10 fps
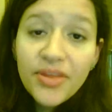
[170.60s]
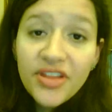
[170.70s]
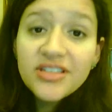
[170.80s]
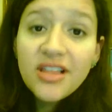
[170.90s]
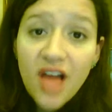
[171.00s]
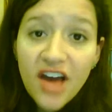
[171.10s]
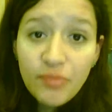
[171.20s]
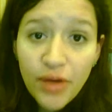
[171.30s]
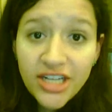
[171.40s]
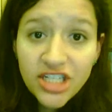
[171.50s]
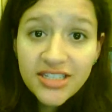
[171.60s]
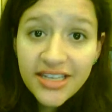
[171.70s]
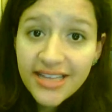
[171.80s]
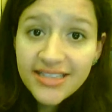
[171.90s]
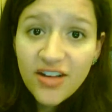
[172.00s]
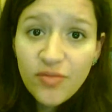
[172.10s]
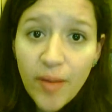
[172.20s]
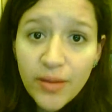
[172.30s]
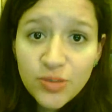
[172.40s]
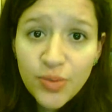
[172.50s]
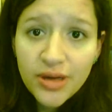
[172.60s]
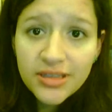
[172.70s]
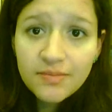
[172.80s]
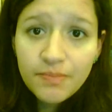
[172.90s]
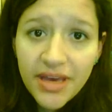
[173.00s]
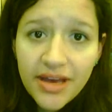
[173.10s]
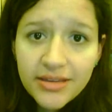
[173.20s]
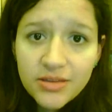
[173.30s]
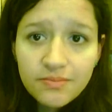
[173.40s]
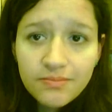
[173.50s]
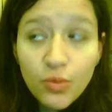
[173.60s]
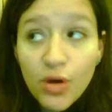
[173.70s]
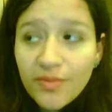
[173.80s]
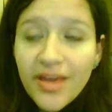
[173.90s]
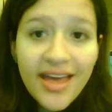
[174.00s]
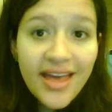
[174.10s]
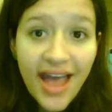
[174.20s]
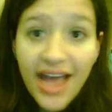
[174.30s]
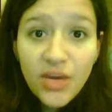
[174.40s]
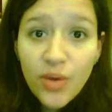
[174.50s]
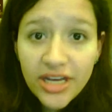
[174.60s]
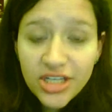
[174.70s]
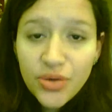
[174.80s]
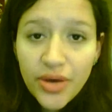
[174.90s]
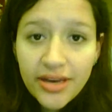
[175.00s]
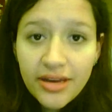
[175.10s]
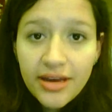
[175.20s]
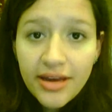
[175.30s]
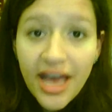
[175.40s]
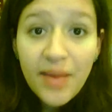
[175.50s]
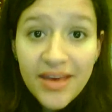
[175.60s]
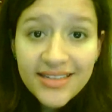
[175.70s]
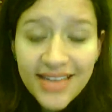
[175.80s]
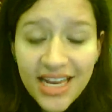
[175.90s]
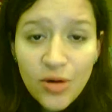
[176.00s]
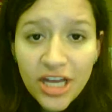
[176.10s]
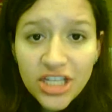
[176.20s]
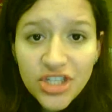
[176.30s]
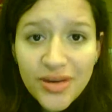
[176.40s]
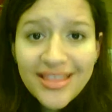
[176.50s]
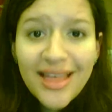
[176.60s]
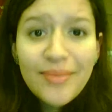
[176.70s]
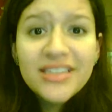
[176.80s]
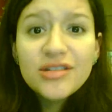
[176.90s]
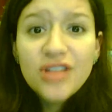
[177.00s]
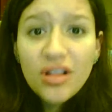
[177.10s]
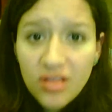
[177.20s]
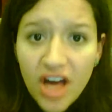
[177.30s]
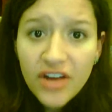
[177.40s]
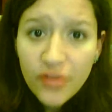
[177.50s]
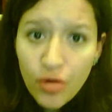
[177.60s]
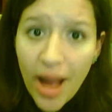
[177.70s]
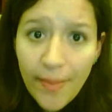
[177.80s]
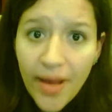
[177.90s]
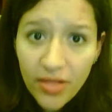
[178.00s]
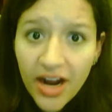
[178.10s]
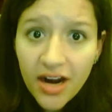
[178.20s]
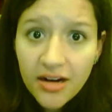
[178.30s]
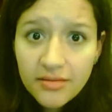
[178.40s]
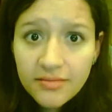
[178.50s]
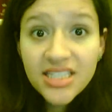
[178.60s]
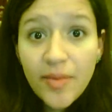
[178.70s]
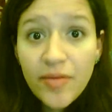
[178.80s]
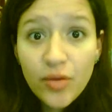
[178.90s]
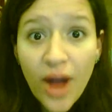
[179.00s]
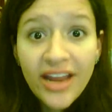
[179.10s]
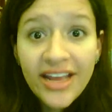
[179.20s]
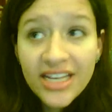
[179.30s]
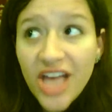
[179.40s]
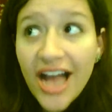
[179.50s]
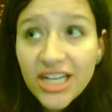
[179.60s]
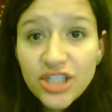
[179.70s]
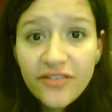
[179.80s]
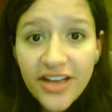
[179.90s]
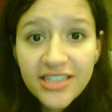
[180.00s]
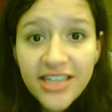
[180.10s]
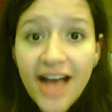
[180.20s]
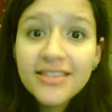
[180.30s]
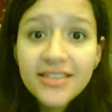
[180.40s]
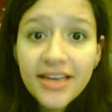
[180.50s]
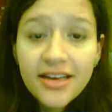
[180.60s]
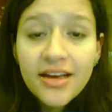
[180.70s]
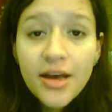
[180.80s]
But there's a lot of prejudice against self-published books because, well, anyone can do it. And because anyone can do it, that means there's a lot of crap out there. Some of the writing is actually fantastic.